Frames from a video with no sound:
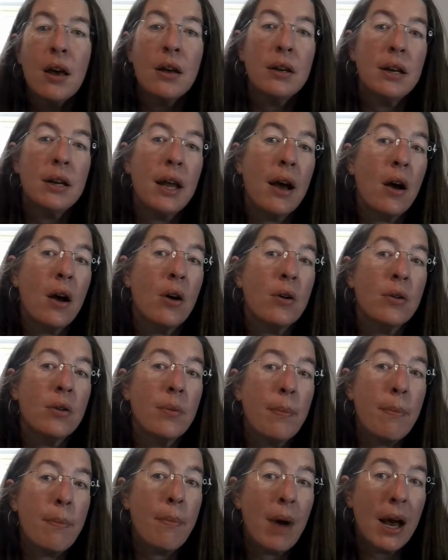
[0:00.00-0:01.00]
Now,
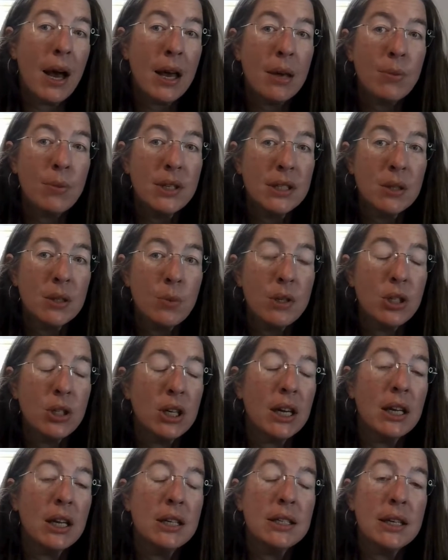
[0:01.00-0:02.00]
my Mississippi
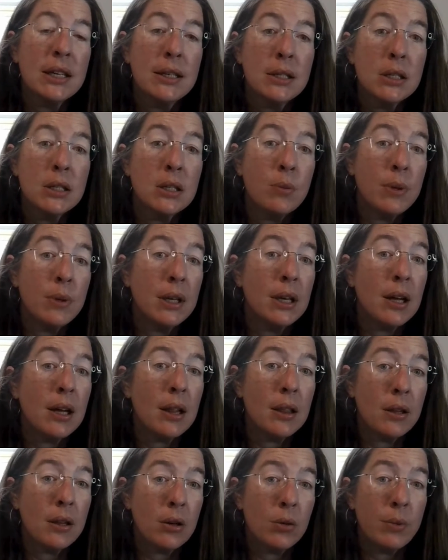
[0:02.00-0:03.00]
chicken tends to be a
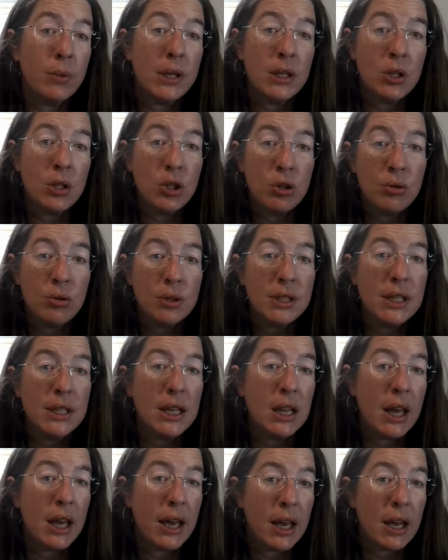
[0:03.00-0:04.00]
little bit juicy.
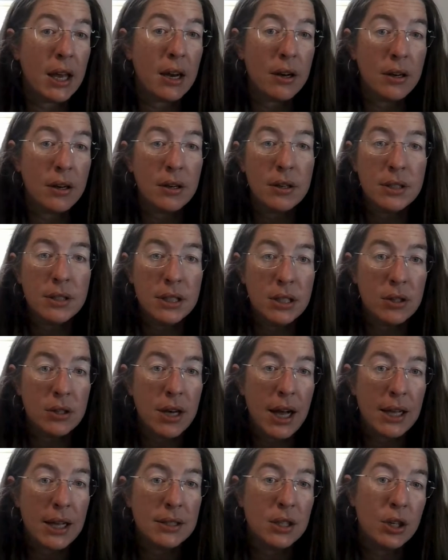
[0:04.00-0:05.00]
Like it still
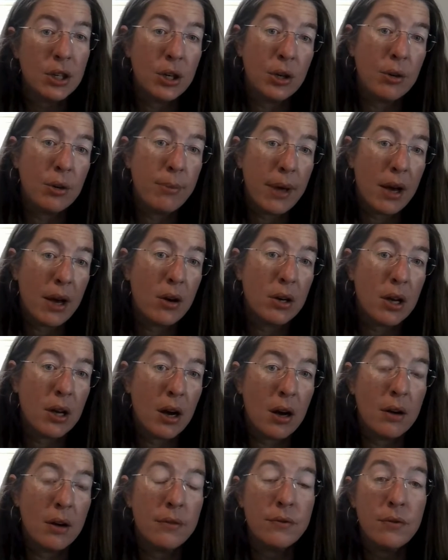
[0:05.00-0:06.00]
has a good amount
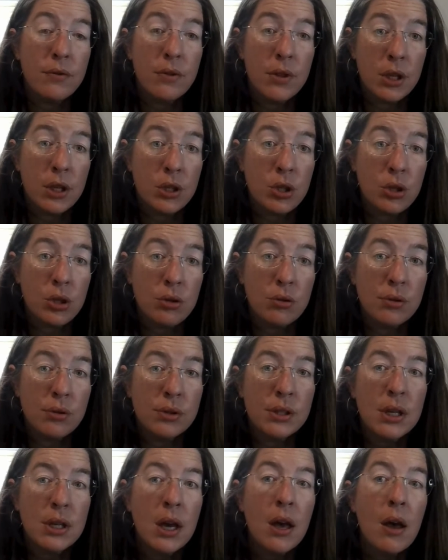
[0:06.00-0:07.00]
of the
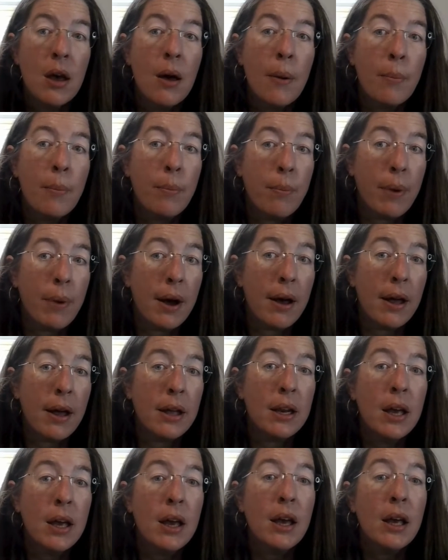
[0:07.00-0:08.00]
juice,
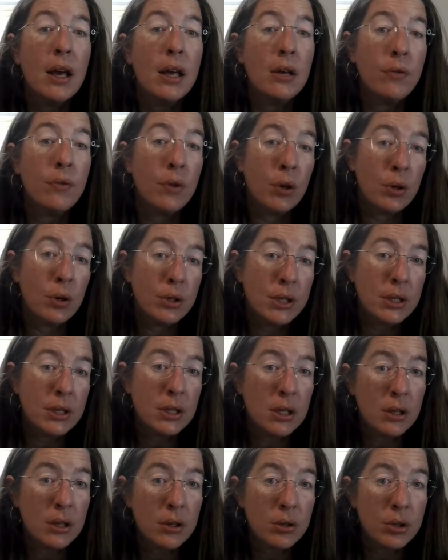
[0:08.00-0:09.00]
but if yours is
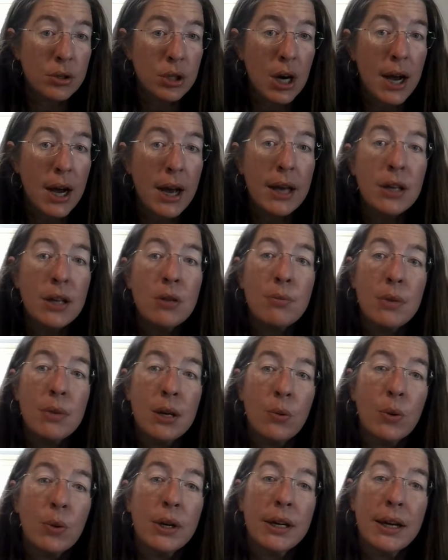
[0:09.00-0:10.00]
a little dry, you may
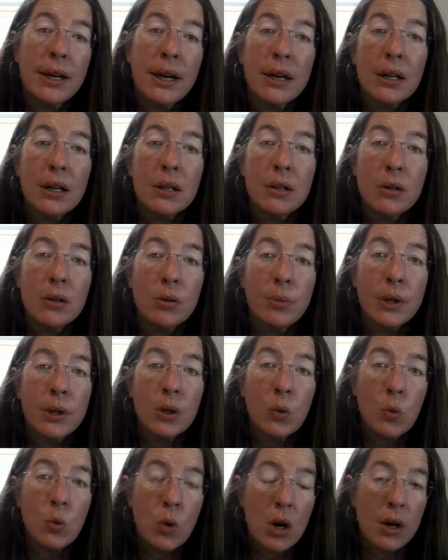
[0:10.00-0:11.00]
want to add a little bit
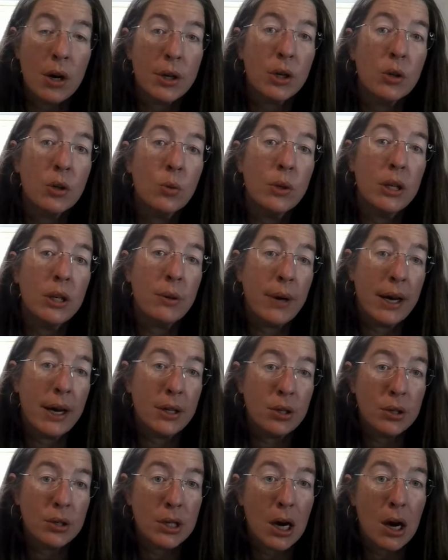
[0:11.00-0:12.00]
of water when you add
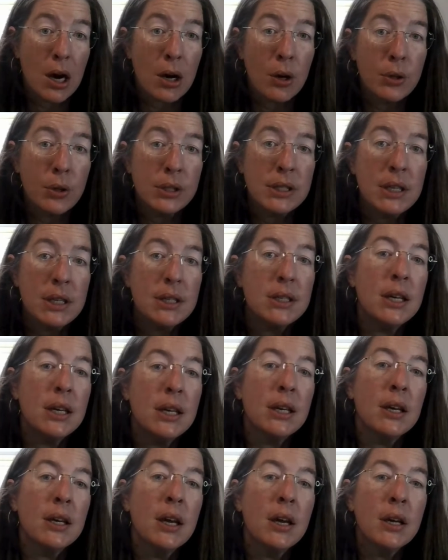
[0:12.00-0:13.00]
your taco
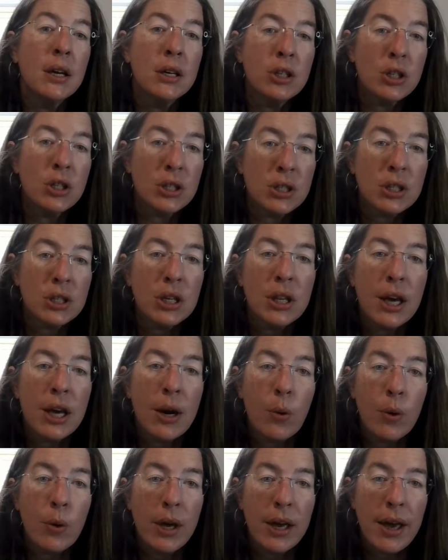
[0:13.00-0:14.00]
seasoning, just so
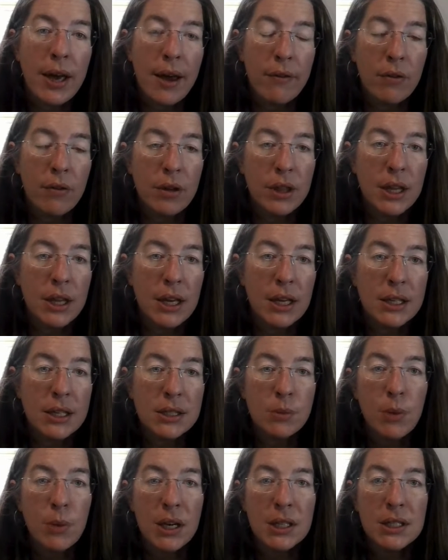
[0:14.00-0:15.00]
that way everything
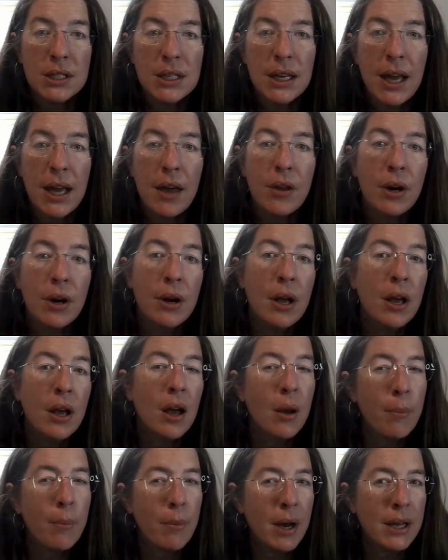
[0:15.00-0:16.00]
gets mixed together.
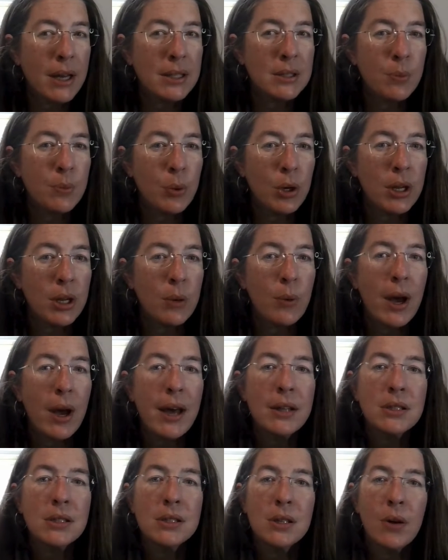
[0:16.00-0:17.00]
Mine's pretty
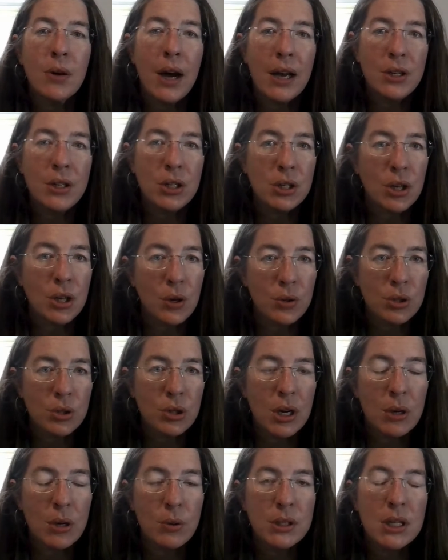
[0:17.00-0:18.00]
wet, so I just go
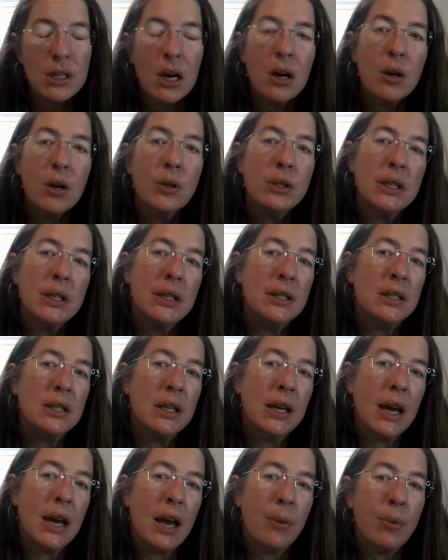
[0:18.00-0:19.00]
straight with taco
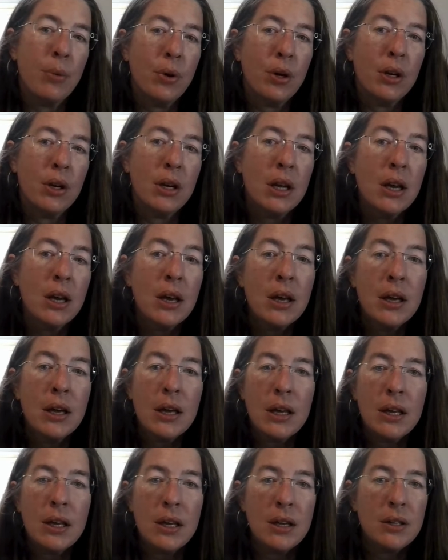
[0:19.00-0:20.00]
seasoning. I put it
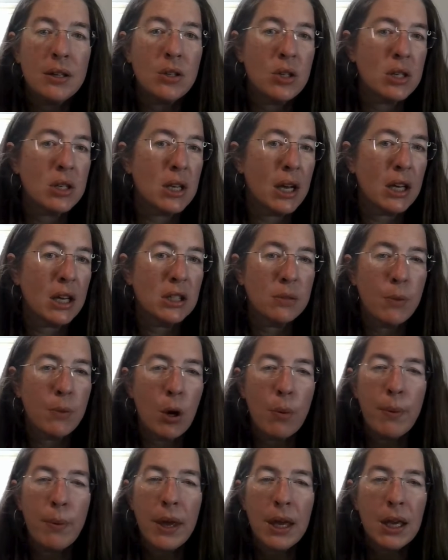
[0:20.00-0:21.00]
in just like a
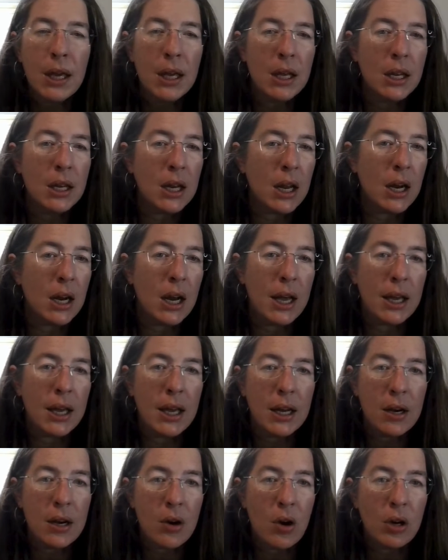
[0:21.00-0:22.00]
small pan and I
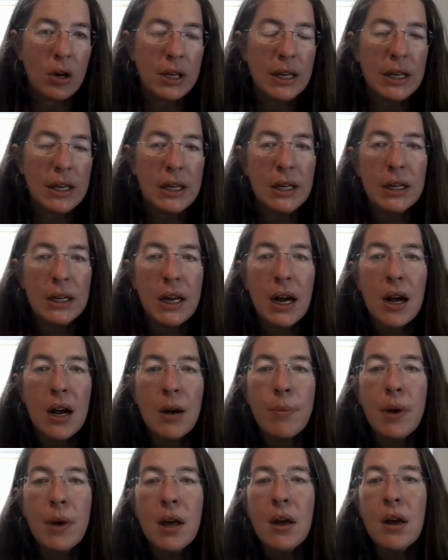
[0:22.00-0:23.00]
get it all heated
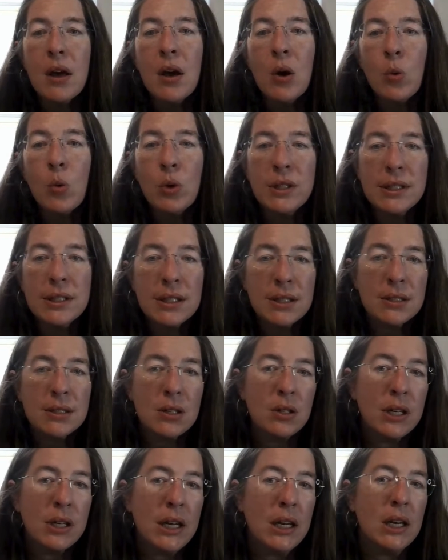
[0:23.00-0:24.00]
up. Once that's
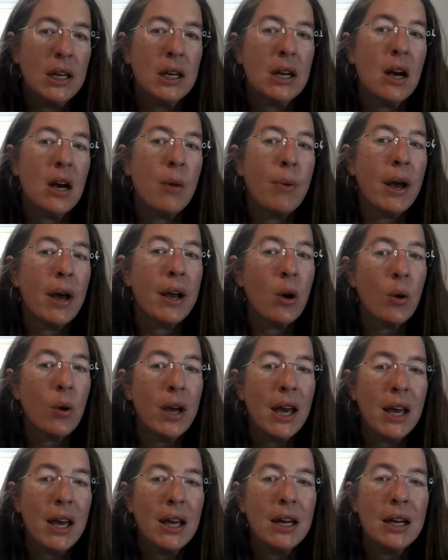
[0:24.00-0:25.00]
all heated up, I go
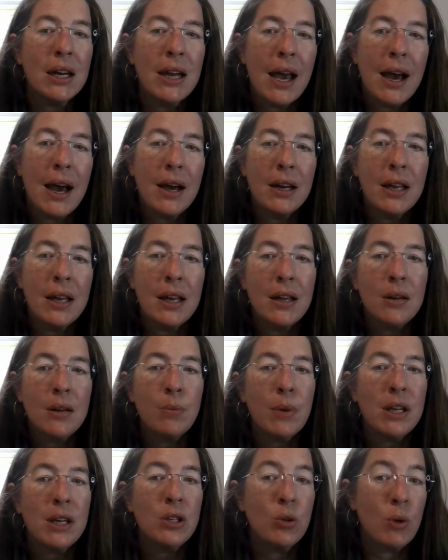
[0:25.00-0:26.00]
ahead and add in
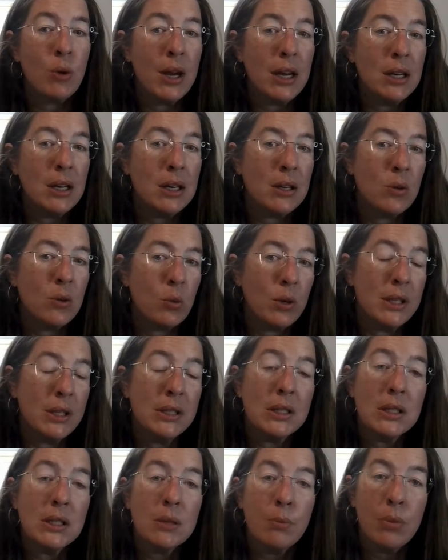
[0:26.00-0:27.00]
my drained and
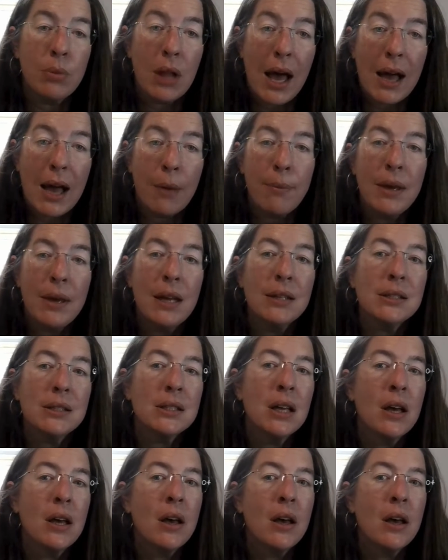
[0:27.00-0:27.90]
rinsed black beans.